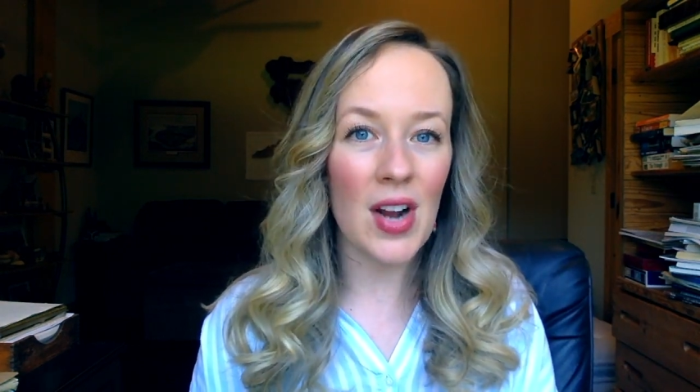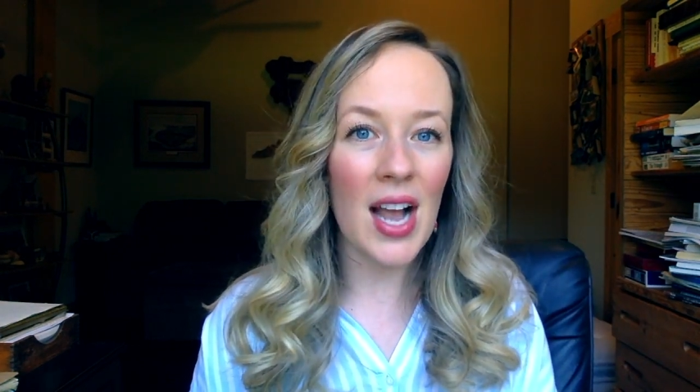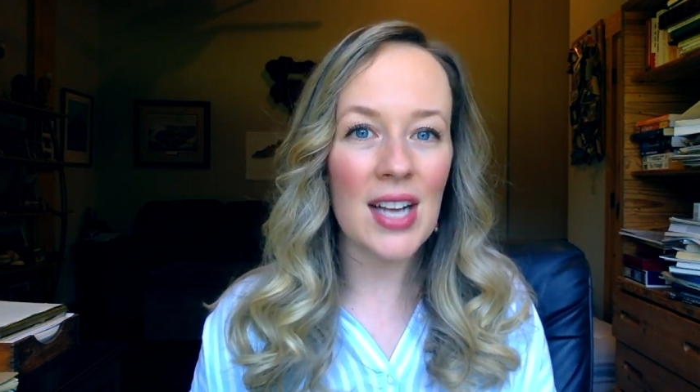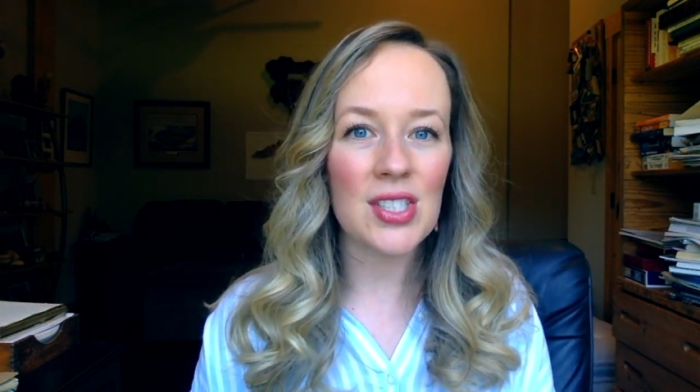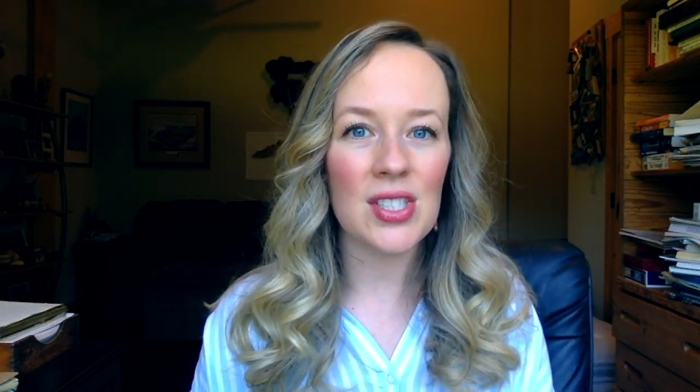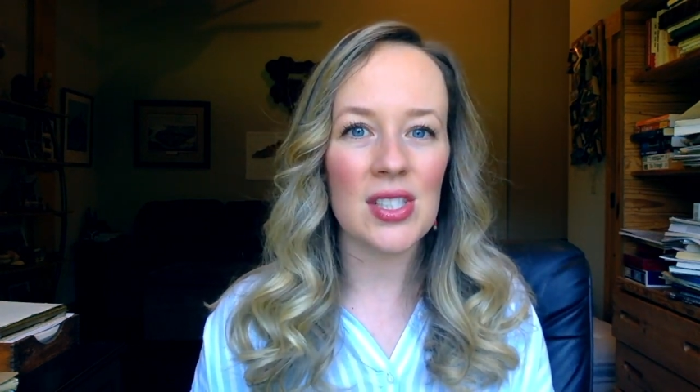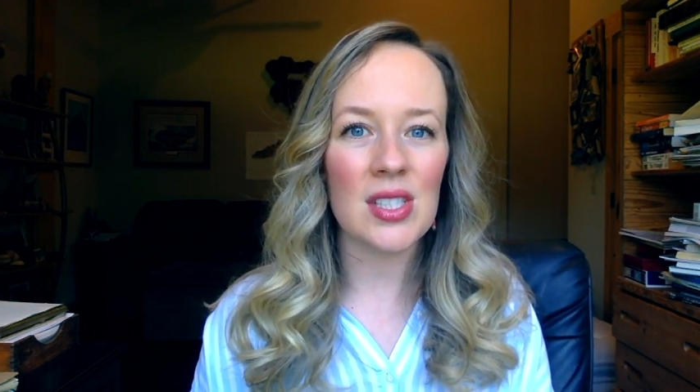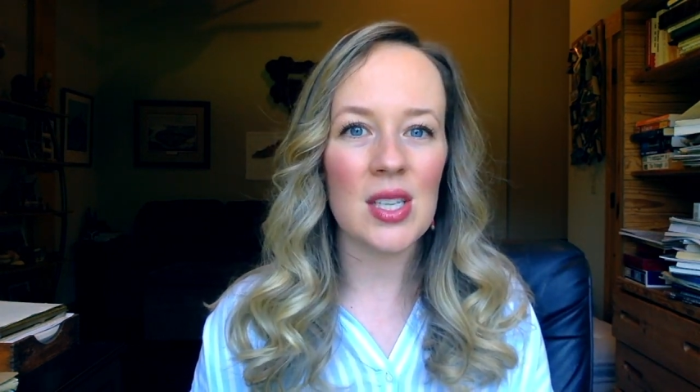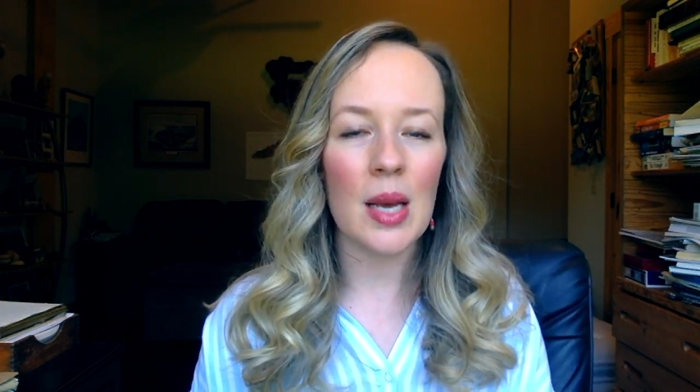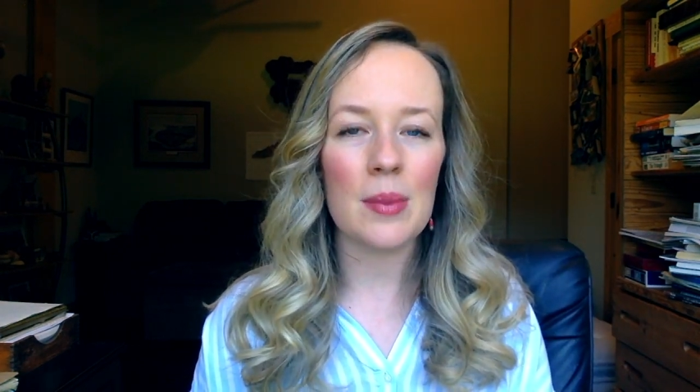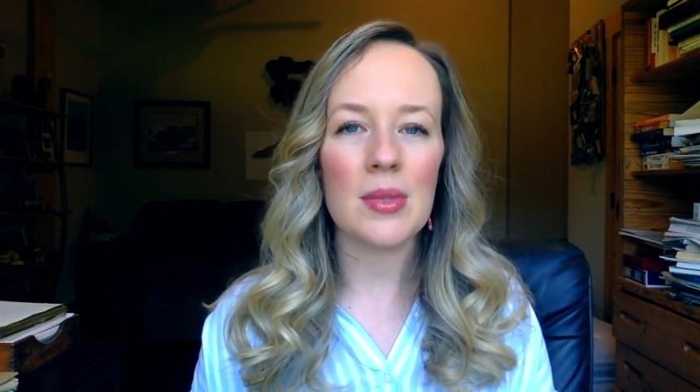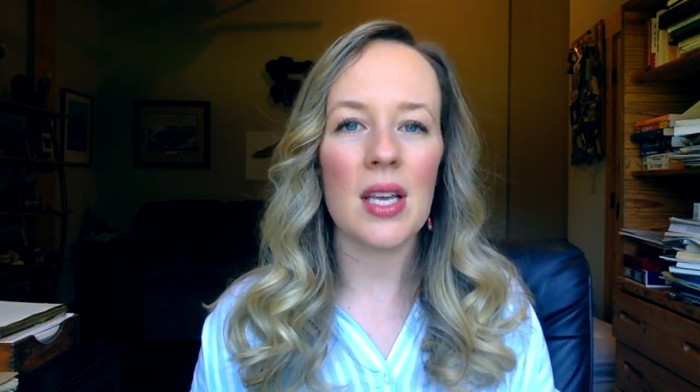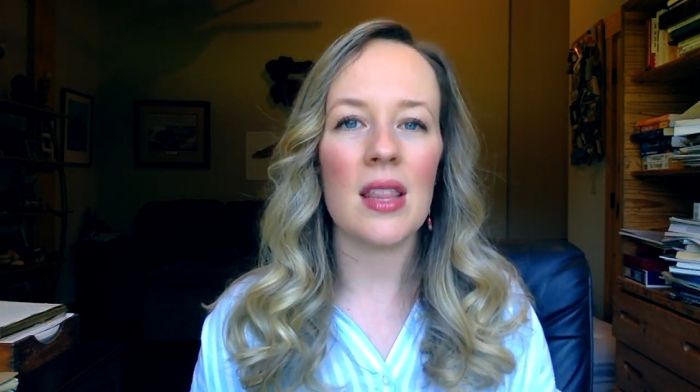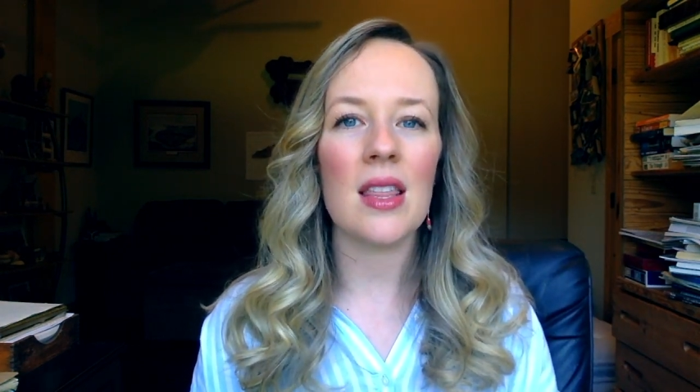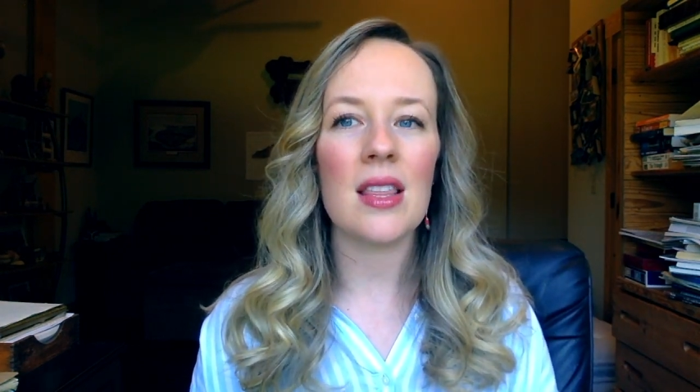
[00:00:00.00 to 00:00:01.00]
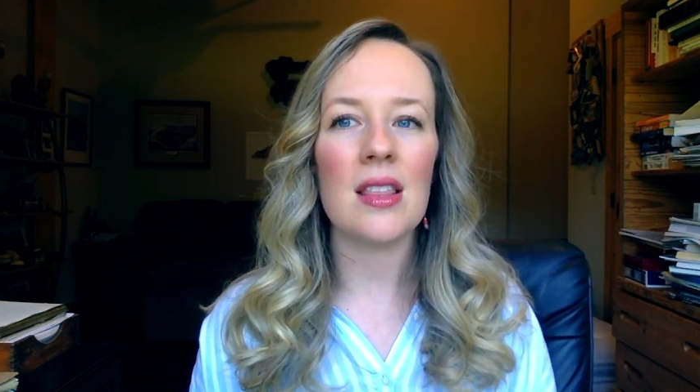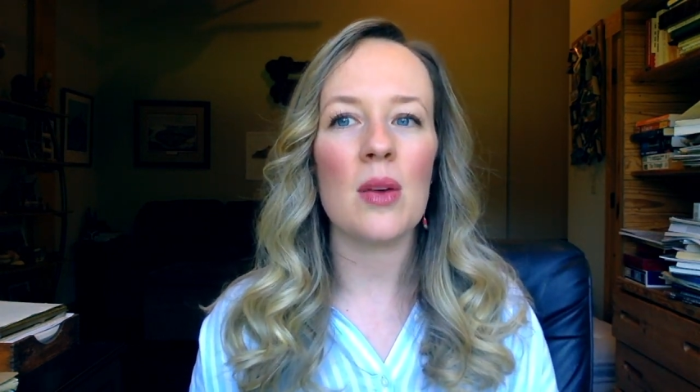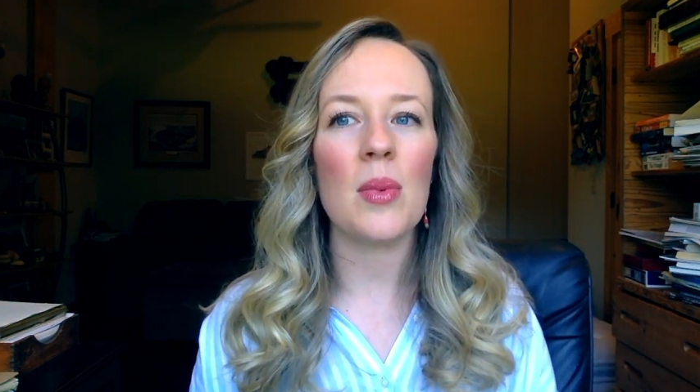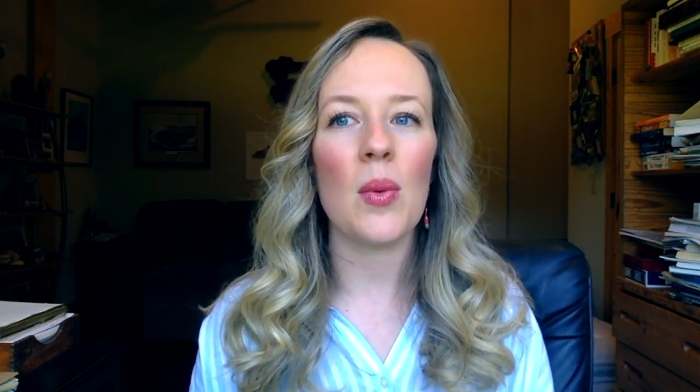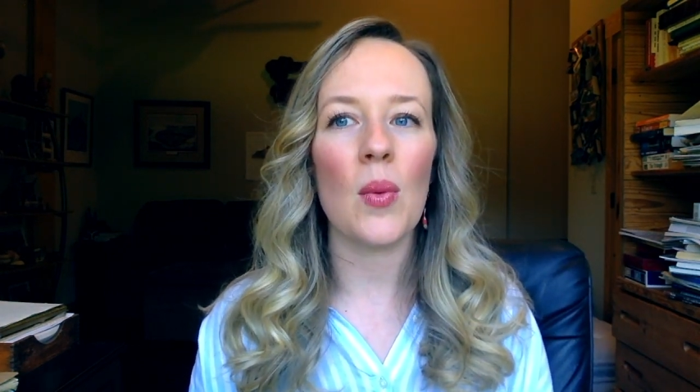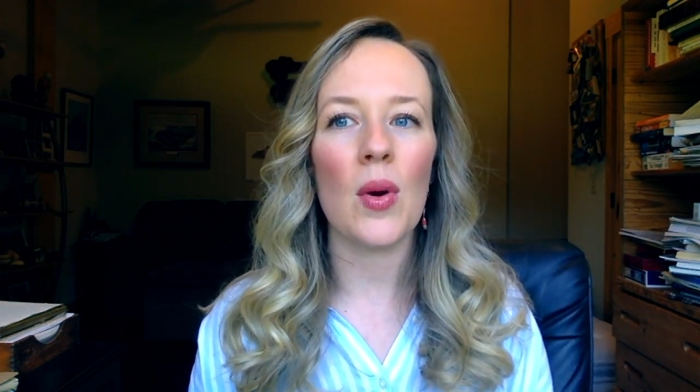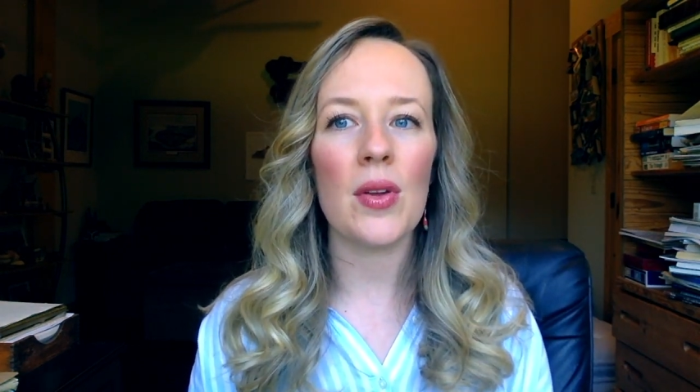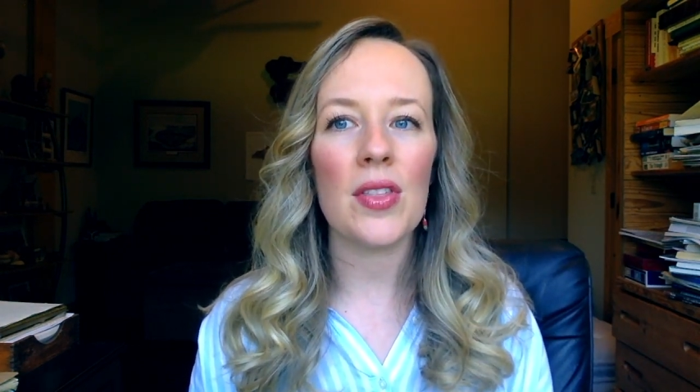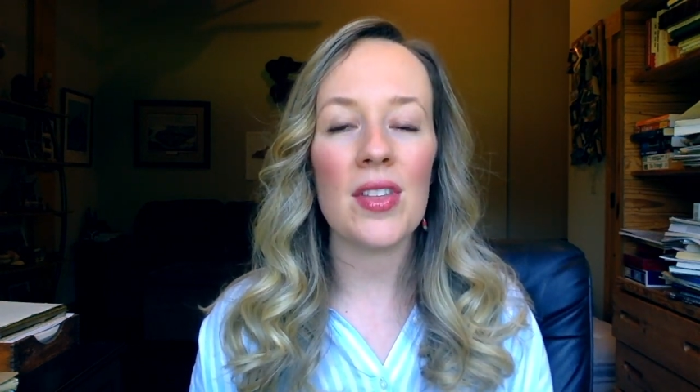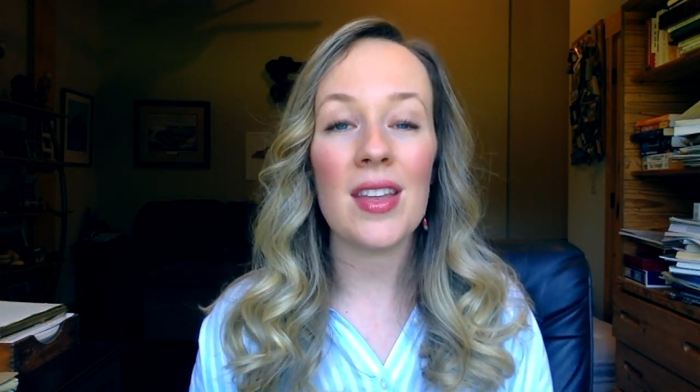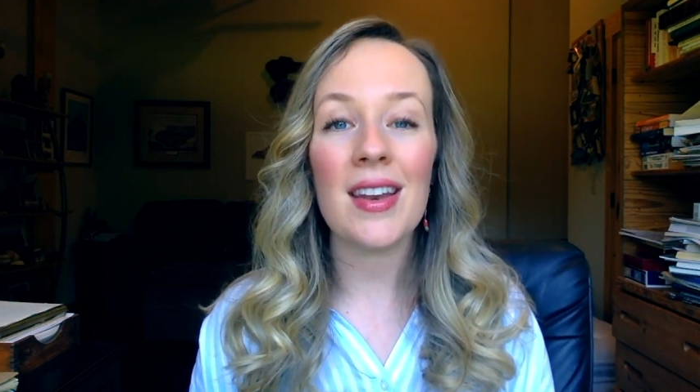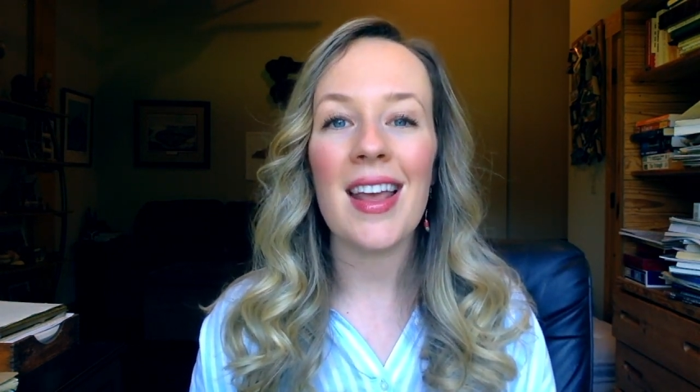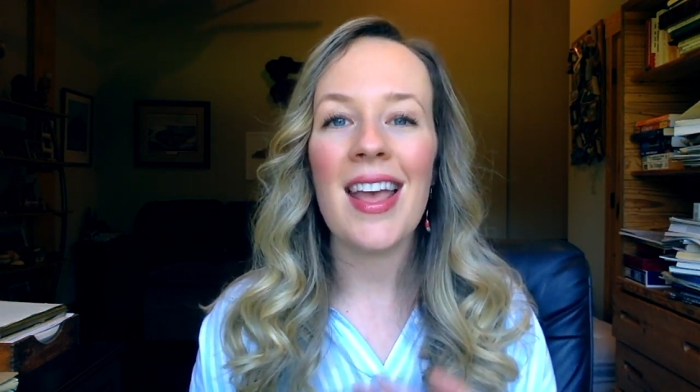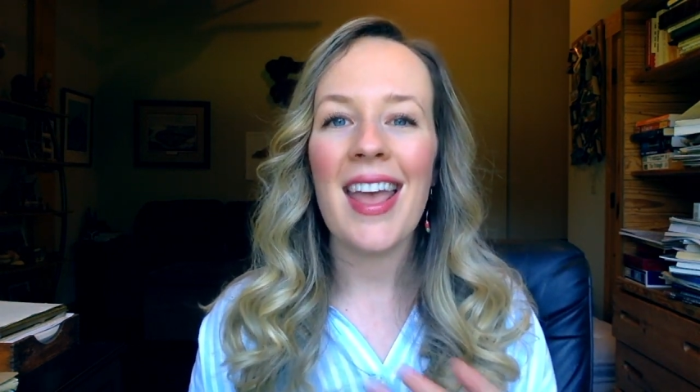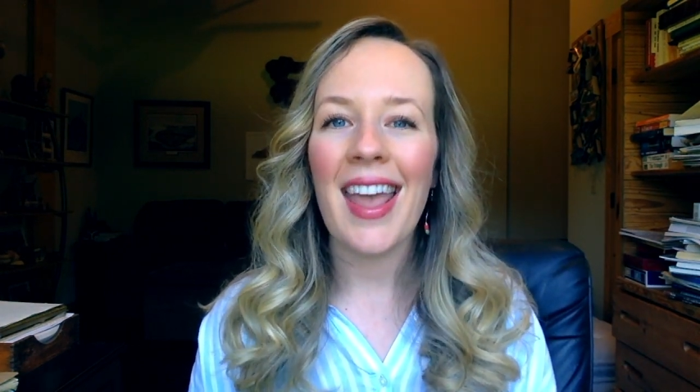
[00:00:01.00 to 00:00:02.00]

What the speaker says: action steps, I think they'll be worth it.